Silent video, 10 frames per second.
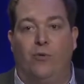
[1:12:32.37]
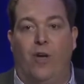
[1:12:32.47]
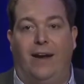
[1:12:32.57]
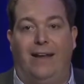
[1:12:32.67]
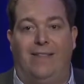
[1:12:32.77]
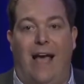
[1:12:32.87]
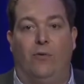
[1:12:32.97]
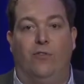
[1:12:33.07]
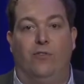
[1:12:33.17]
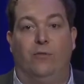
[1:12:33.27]
We're talking
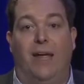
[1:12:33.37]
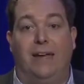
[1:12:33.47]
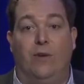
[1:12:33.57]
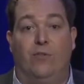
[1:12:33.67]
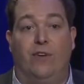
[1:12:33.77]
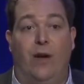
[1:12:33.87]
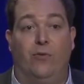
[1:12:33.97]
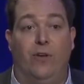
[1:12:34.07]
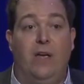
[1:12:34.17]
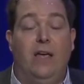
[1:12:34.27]
thousands of light year
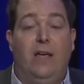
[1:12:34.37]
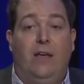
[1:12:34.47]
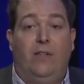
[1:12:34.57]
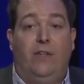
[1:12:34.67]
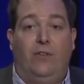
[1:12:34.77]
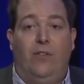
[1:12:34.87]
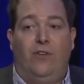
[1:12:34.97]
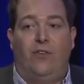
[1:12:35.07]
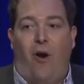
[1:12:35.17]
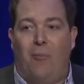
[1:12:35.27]
scales. The,
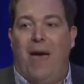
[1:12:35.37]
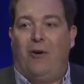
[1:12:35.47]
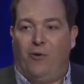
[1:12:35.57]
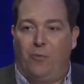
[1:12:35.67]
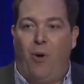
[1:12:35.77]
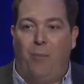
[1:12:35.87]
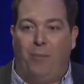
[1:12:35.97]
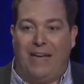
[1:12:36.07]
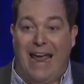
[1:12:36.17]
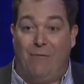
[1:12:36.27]
the dark matter is
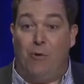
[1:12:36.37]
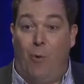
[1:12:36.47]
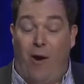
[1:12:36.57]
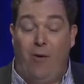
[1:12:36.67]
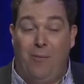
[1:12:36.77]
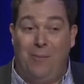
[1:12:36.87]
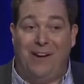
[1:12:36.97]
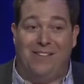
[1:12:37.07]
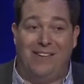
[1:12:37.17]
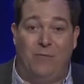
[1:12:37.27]
probably everywhere,
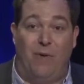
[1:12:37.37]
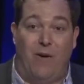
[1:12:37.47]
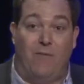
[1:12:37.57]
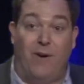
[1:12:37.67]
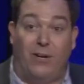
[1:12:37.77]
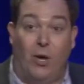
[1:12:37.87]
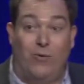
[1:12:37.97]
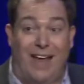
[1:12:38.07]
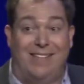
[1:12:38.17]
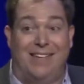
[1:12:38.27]
but it's very, very low
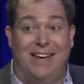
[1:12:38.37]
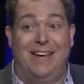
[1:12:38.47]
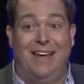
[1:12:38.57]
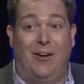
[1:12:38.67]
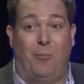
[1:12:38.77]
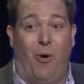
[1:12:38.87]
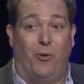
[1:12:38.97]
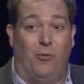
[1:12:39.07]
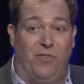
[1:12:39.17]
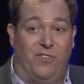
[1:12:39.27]
density, and
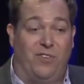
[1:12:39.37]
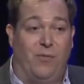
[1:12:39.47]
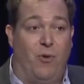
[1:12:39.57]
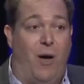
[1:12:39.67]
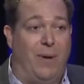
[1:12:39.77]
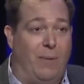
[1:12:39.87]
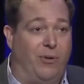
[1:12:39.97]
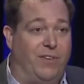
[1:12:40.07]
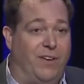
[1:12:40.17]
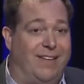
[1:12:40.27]
particle physicists have not been
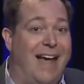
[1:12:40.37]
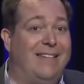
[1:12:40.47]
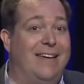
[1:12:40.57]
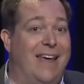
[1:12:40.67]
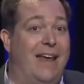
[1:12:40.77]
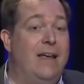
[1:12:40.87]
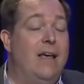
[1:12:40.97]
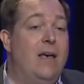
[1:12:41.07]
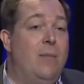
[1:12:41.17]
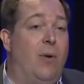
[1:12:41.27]
able to detect it yet.
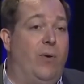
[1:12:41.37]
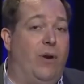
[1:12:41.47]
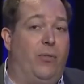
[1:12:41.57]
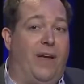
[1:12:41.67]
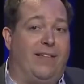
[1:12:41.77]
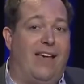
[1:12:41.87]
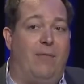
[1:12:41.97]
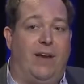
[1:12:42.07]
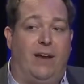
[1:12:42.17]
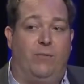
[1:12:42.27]
But we don't think it's
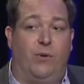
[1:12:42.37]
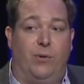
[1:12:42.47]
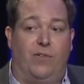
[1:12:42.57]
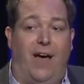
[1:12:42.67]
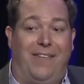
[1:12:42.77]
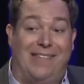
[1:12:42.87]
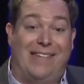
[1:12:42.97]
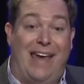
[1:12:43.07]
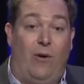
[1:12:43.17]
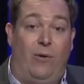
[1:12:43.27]
having an influence on the
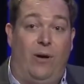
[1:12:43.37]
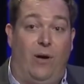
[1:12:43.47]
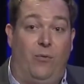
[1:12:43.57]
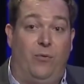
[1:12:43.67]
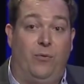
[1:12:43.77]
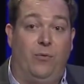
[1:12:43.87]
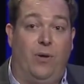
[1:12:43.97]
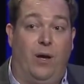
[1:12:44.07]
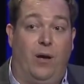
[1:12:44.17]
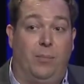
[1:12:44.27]
scale of
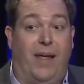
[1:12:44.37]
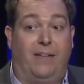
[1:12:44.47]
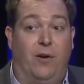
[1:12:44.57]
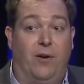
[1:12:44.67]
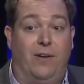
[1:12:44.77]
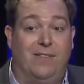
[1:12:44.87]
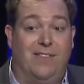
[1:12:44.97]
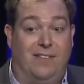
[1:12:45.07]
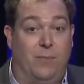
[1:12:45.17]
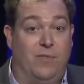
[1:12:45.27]
uh, planetary
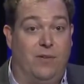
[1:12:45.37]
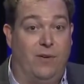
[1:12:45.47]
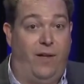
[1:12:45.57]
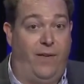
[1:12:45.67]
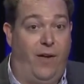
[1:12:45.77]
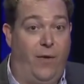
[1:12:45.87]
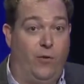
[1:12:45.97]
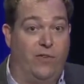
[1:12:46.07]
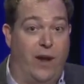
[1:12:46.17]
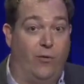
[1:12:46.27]
systems on, on
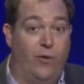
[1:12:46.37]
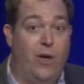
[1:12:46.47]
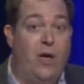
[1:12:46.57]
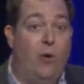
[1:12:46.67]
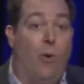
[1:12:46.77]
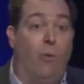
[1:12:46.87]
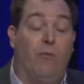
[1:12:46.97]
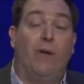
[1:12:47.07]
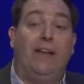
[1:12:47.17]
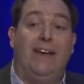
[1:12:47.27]
those scales. Where we
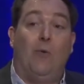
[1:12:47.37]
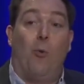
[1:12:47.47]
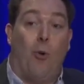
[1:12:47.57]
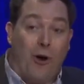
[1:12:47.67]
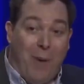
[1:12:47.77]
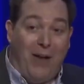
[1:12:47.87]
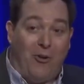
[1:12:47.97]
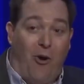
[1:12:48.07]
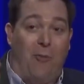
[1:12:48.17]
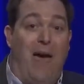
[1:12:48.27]
really need to worry about
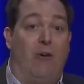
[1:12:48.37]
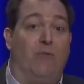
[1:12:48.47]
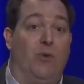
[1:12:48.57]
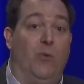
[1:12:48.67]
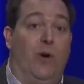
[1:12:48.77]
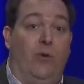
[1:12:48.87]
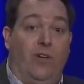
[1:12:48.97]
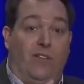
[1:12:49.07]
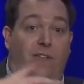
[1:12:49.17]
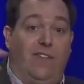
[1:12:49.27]
dark matter, if you will,
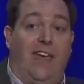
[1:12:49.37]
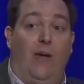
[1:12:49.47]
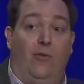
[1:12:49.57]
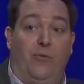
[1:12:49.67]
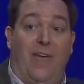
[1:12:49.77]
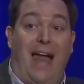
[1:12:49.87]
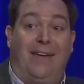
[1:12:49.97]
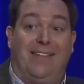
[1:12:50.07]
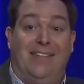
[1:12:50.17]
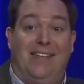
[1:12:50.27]
is on the scales of
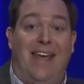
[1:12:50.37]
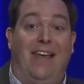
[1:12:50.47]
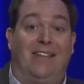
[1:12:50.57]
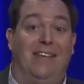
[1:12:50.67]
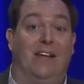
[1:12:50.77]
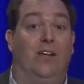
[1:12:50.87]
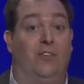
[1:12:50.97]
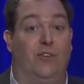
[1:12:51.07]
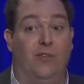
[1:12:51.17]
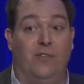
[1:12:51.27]
galaxies and galaxy
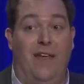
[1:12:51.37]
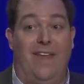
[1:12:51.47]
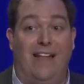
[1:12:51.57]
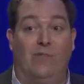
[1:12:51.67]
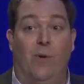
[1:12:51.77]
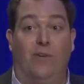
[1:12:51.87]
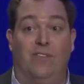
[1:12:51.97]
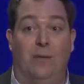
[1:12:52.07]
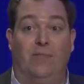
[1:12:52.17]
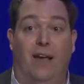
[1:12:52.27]
clusters, and that's where it
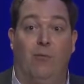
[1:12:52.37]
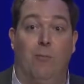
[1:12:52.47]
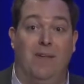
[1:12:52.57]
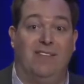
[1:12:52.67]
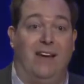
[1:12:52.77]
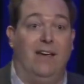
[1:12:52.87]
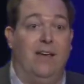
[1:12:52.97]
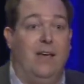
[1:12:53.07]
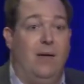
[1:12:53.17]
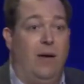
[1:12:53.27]
seems like we're missing,
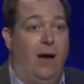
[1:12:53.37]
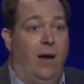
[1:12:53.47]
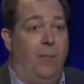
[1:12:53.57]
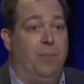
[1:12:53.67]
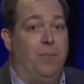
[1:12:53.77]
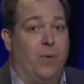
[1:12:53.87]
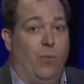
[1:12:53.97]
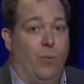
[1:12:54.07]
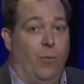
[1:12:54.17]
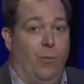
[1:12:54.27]
um,
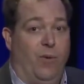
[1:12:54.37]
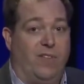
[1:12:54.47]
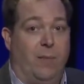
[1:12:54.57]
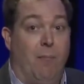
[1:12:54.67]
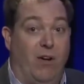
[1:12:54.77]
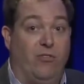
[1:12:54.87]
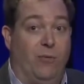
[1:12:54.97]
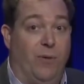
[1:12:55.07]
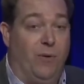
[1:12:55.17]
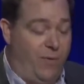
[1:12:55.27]
we're, we're missing much
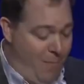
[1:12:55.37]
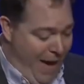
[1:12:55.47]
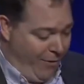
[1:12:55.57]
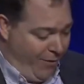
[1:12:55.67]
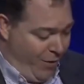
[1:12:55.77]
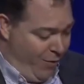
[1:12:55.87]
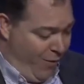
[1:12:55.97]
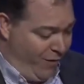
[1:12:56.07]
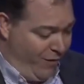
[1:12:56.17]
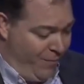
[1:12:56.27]
of the, the matter in the
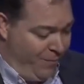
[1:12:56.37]
universe.